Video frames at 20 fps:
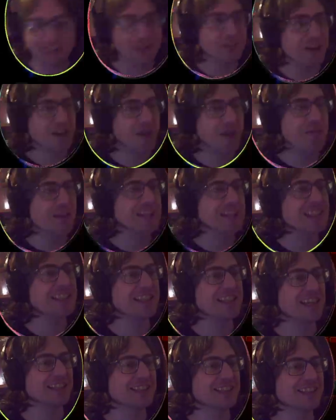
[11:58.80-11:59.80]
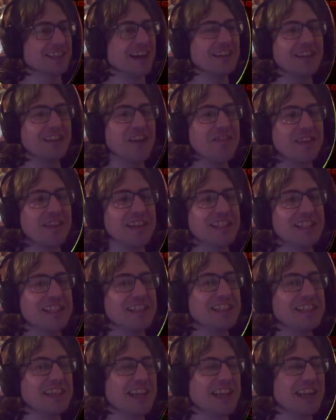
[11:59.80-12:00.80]
I don't think she did. I don't think she
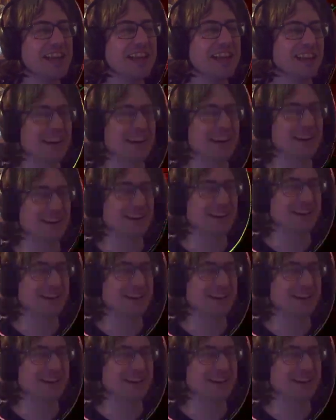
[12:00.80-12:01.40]
did either.